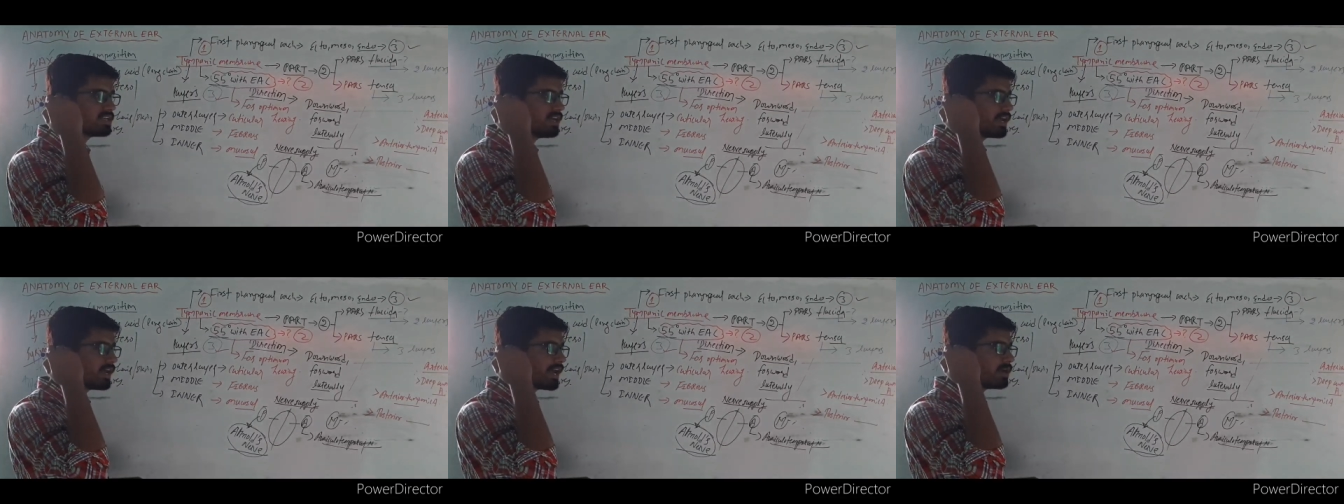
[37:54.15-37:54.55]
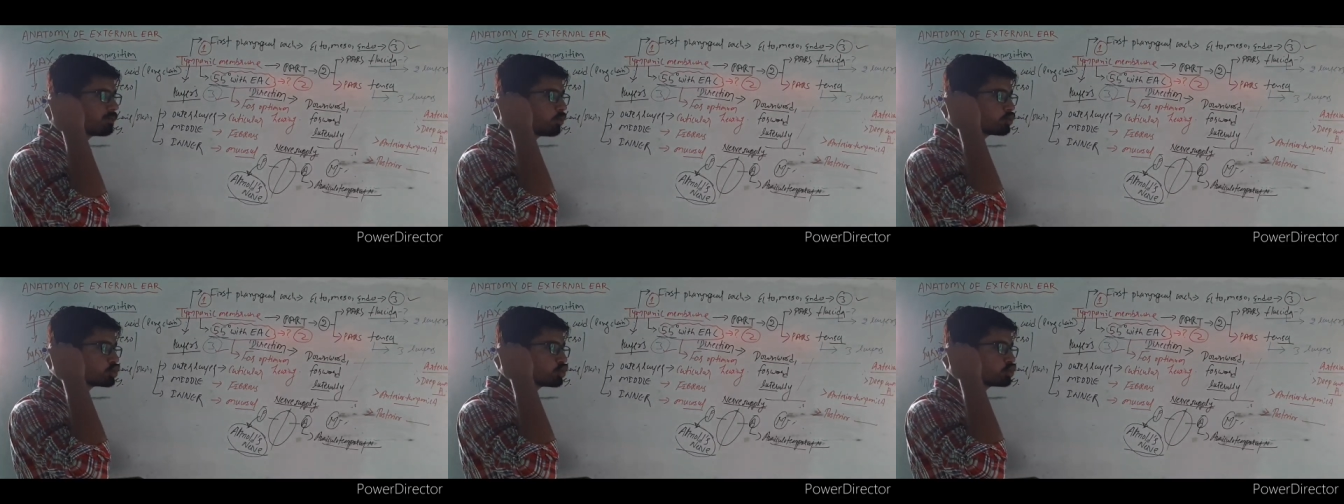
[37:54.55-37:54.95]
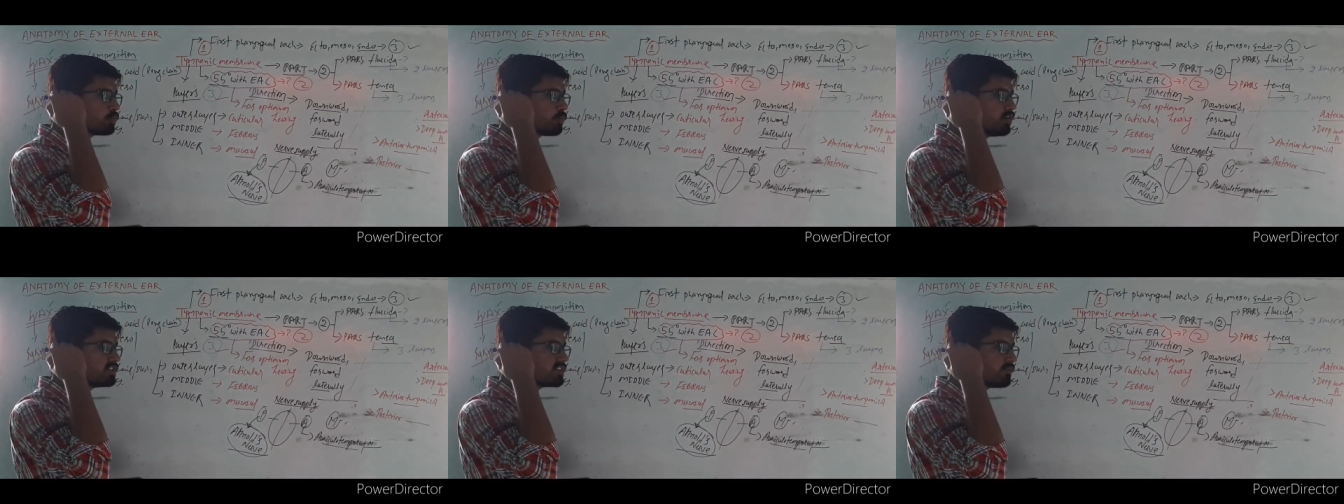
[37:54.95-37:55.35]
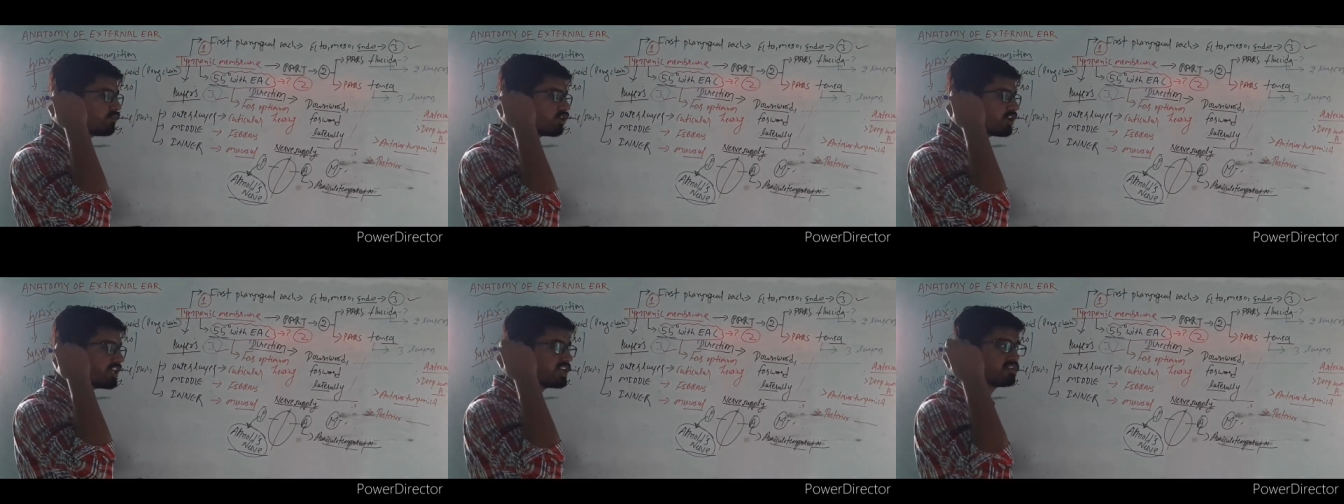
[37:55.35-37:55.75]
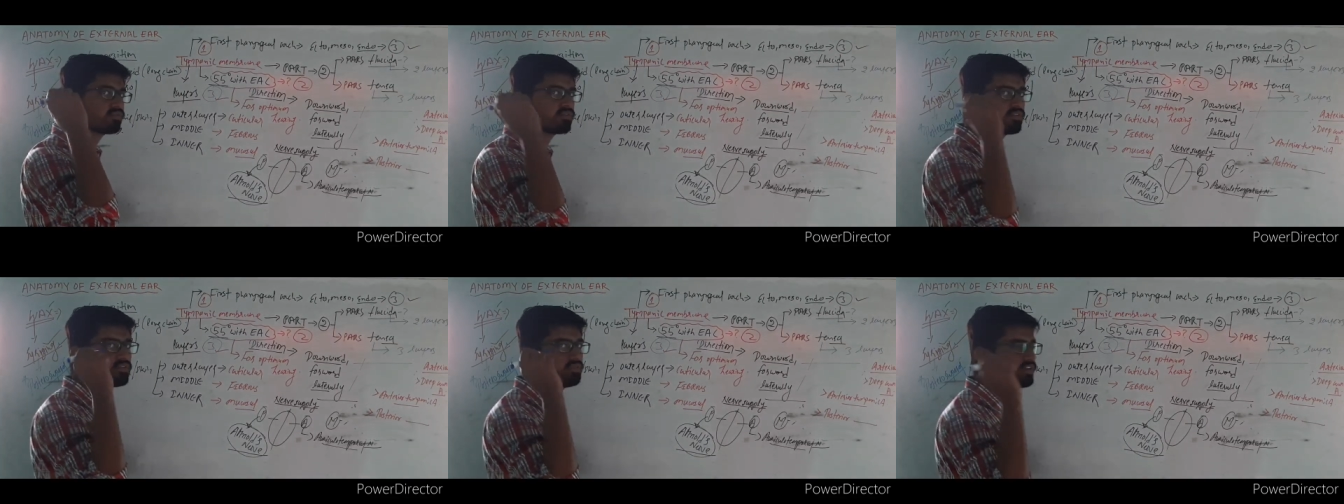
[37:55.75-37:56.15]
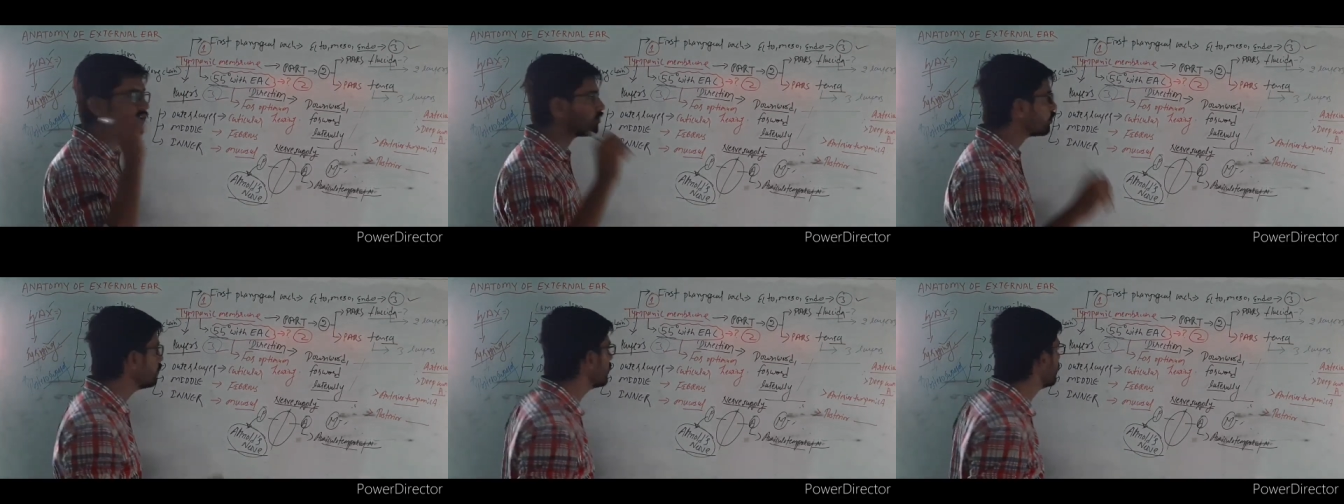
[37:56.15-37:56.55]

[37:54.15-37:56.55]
and postro superior somewhat here we have to